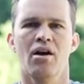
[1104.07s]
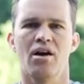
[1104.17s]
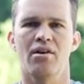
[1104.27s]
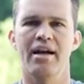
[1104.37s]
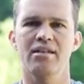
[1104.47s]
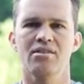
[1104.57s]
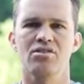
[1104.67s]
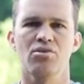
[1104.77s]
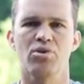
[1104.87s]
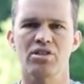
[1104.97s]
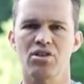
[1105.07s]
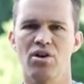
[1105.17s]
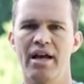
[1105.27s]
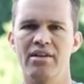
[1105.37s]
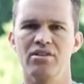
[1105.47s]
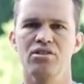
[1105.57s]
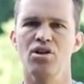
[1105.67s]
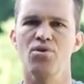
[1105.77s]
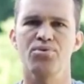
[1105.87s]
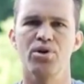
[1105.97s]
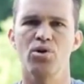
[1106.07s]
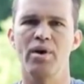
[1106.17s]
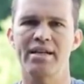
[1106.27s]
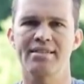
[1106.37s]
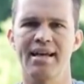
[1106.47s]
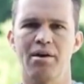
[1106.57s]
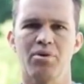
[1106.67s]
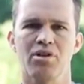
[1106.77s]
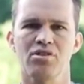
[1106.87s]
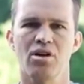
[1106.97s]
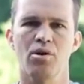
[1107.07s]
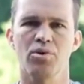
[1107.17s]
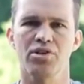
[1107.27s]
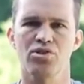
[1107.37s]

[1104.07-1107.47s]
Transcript: All right, and so let's go ahead and go through a quick set. We're going to start with the